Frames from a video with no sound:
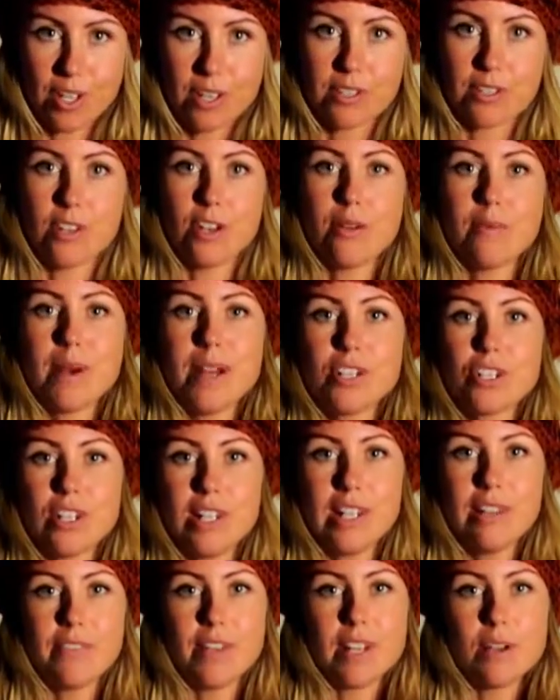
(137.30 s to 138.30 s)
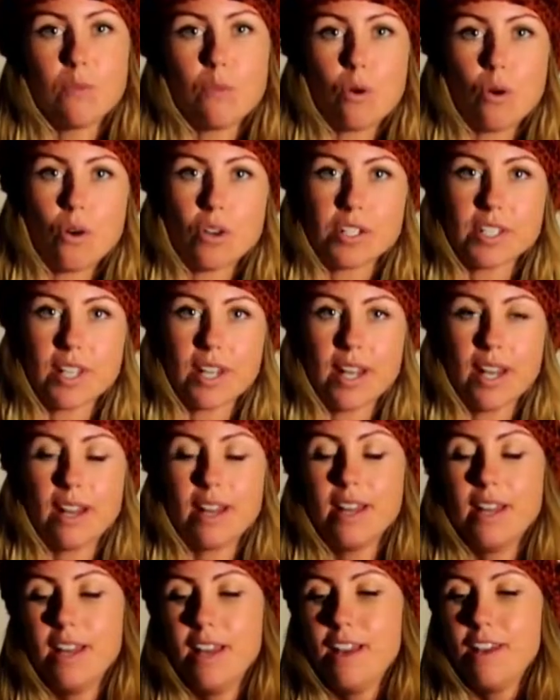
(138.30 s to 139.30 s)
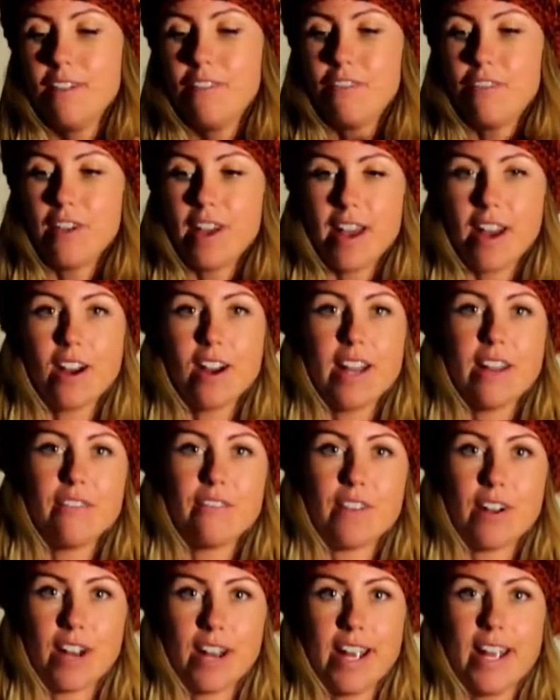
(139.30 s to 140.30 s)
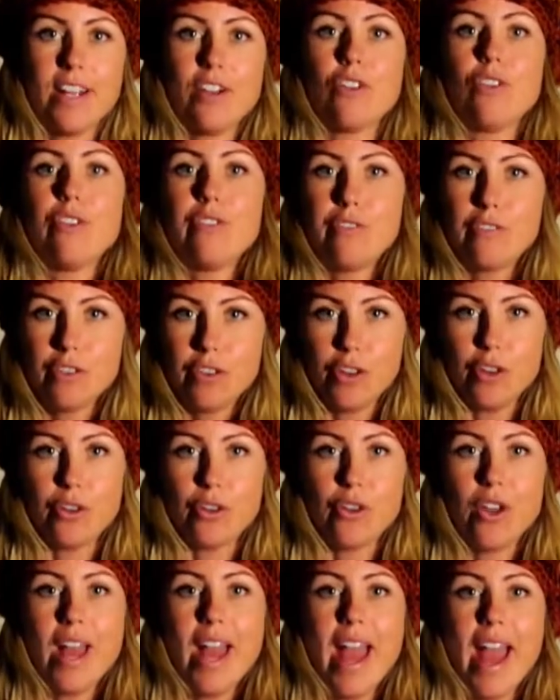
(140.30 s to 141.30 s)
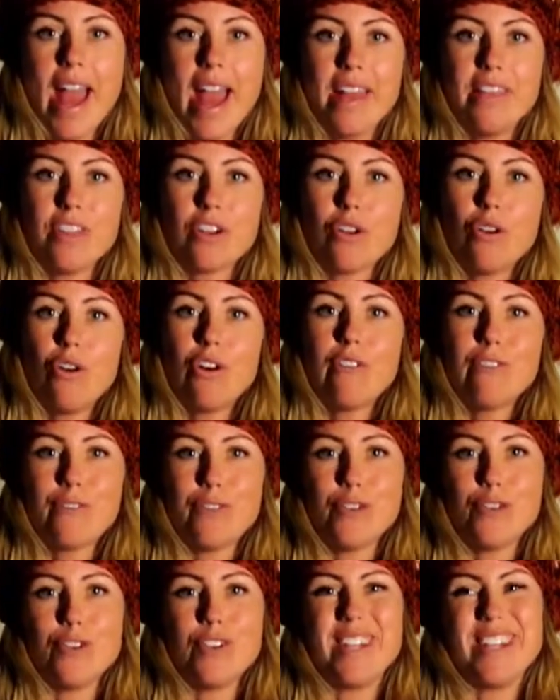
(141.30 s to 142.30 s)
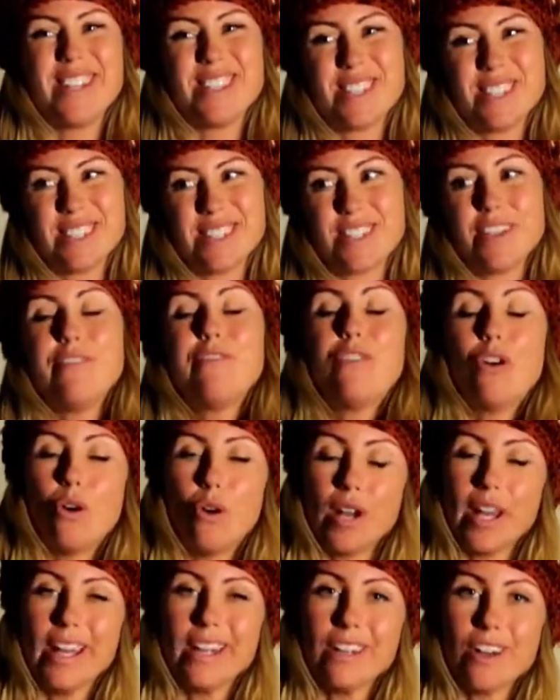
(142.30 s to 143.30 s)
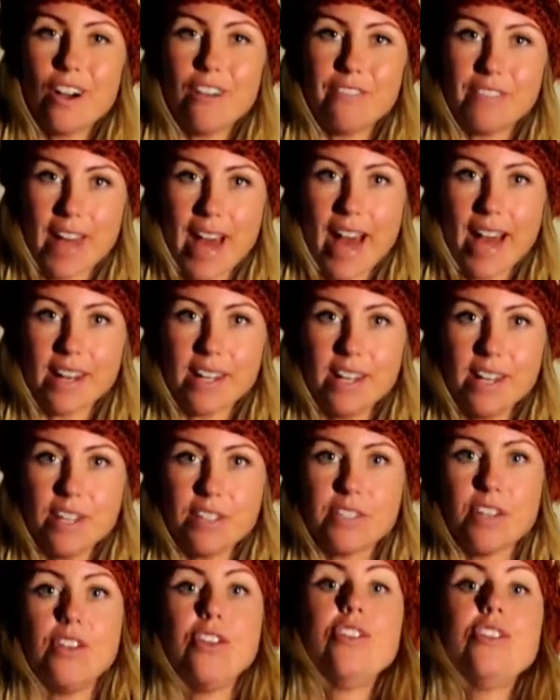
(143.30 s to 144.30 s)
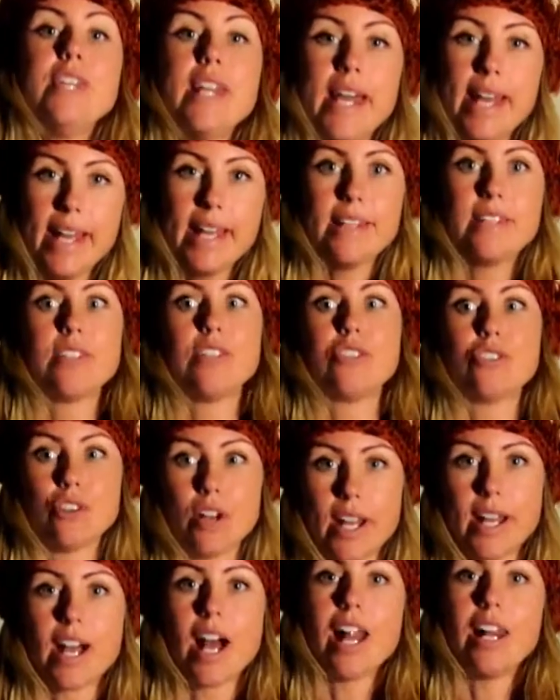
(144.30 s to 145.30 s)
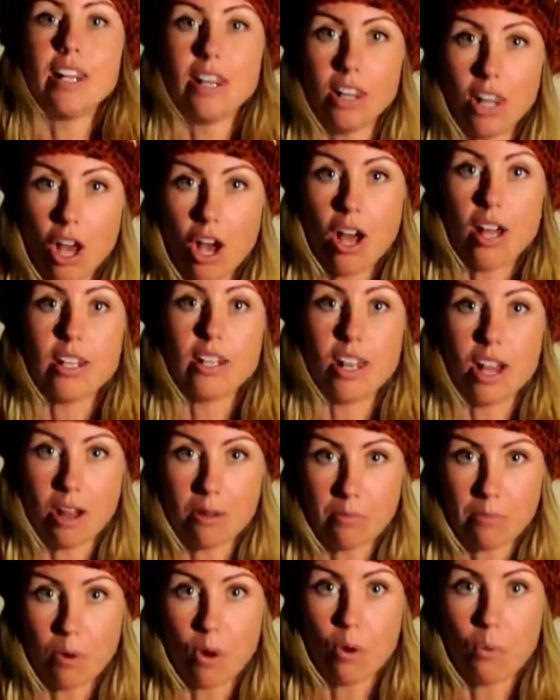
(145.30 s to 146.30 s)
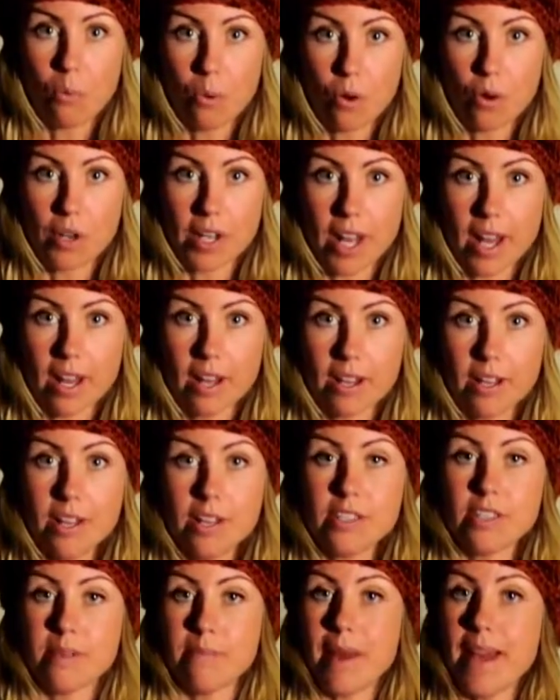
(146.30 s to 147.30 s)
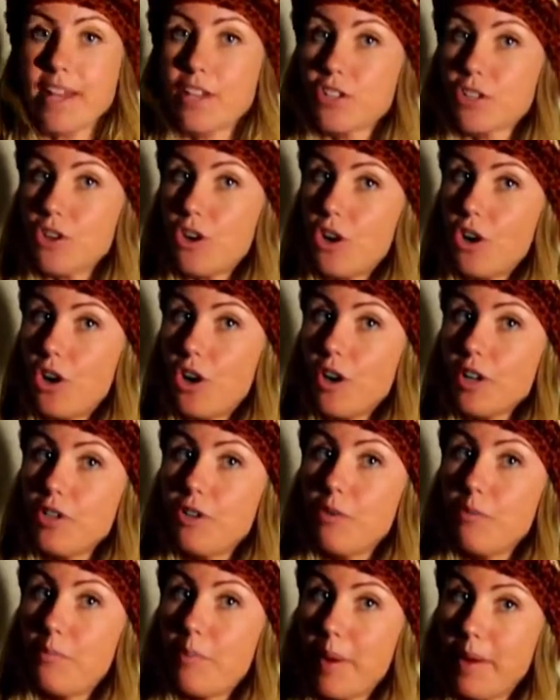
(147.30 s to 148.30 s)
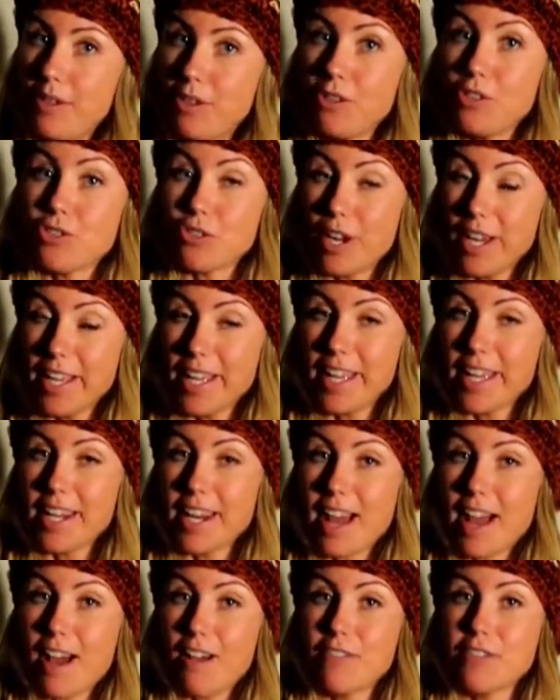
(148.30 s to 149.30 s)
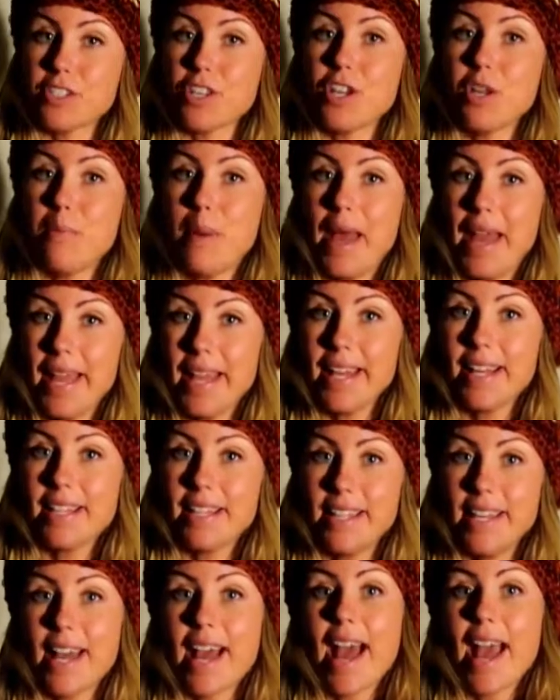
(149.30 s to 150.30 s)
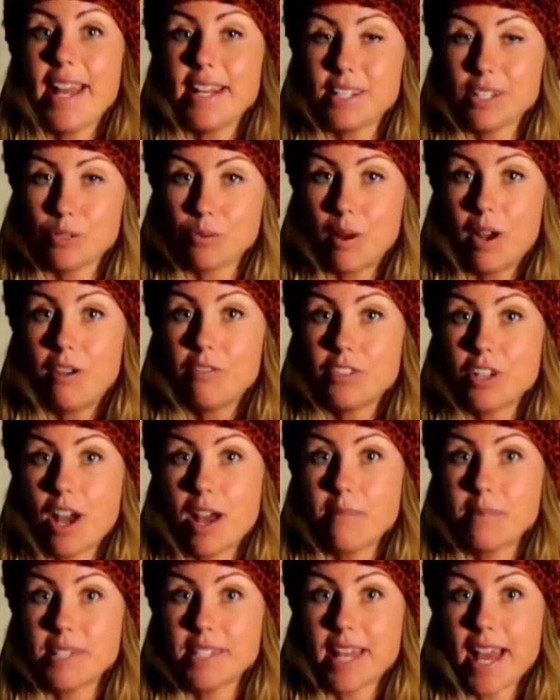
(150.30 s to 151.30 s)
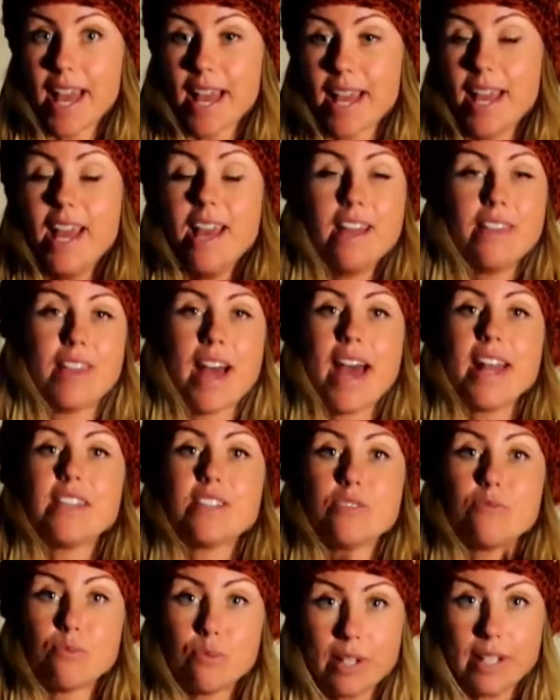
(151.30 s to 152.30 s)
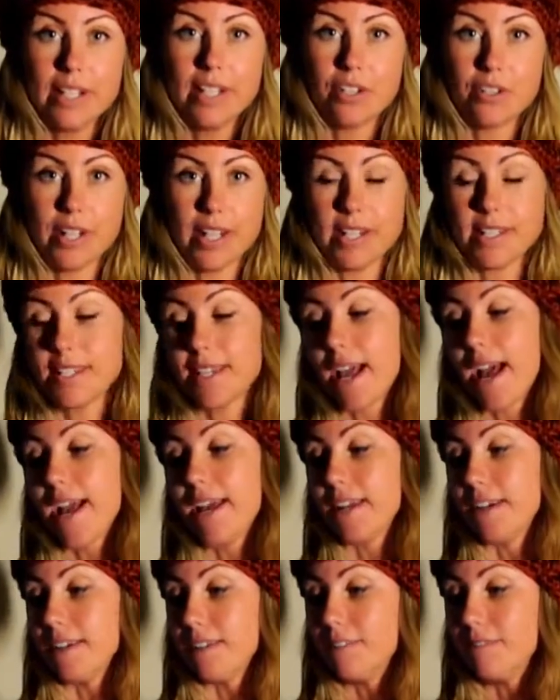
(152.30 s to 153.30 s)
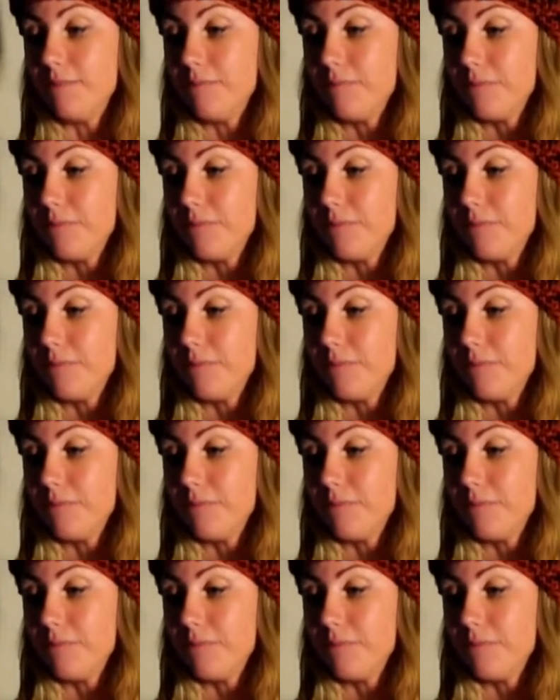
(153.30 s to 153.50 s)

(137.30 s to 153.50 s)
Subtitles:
So much living water. Very, very good for you, and the cooked food is devoid of that. So you need to drink a lot more water. So make sure you're drinking enough so you're peeing clear 8 to 12 times a day. That is a really good indicator.